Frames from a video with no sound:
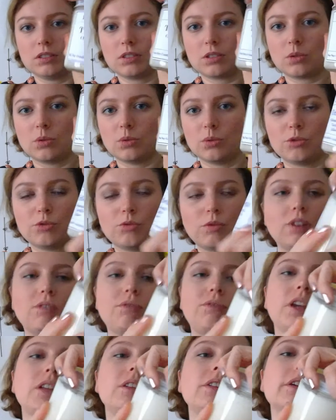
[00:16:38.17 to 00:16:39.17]
It's called
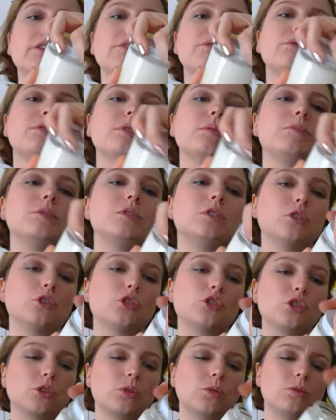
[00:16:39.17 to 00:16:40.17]
Trifecta from
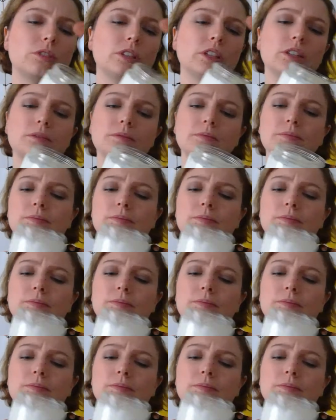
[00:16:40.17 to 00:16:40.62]
Dershowta.